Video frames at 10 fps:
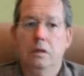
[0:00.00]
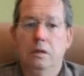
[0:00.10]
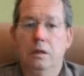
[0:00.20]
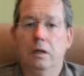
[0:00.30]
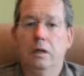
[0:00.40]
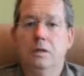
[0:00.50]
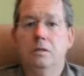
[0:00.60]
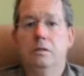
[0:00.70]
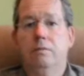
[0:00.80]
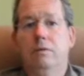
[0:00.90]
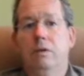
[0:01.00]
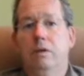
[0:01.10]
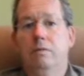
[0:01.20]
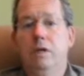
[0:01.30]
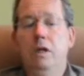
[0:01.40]
the links for
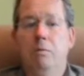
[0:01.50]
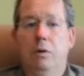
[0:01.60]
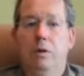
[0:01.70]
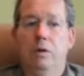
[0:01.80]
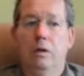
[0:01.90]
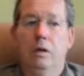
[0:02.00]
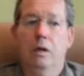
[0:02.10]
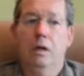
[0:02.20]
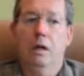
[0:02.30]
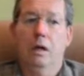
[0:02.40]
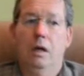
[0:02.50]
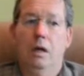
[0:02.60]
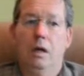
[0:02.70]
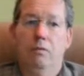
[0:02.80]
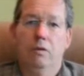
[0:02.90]
the video blog, uh,
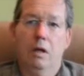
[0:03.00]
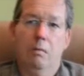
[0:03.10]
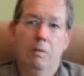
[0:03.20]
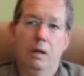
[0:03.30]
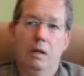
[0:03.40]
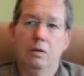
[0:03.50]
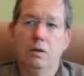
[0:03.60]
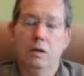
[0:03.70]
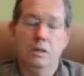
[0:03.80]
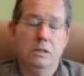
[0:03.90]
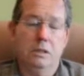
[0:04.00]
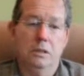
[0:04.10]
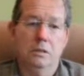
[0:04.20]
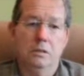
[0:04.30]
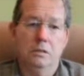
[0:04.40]
and I've got about
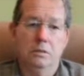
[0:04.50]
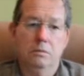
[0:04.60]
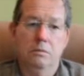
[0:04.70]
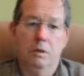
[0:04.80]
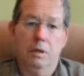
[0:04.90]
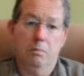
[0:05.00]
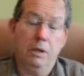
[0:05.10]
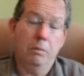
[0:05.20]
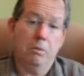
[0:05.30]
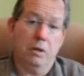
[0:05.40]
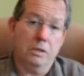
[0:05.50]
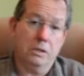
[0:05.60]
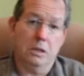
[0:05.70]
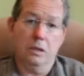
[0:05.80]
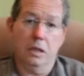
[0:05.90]
96 uh, people I
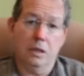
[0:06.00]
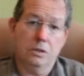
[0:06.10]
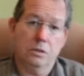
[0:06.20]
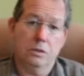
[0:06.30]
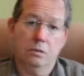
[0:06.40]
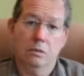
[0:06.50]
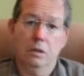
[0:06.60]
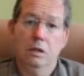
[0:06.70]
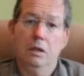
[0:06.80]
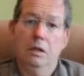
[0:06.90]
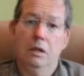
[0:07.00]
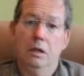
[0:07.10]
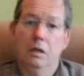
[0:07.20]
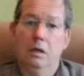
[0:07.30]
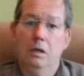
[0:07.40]
send it to
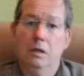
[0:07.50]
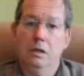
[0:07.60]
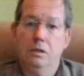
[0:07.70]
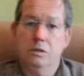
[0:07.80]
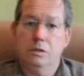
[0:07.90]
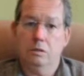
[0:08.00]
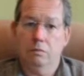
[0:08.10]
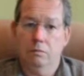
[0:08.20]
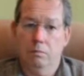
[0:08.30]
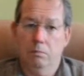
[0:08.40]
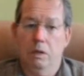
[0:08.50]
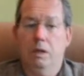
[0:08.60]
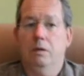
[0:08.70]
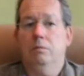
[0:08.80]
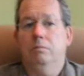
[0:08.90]
uh, each
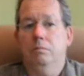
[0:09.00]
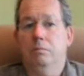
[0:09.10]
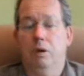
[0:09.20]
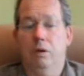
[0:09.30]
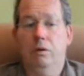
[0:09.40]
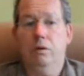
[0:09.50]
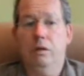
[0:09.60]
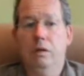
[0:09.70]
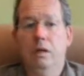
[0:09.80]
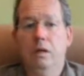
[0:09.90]
uh, blog, and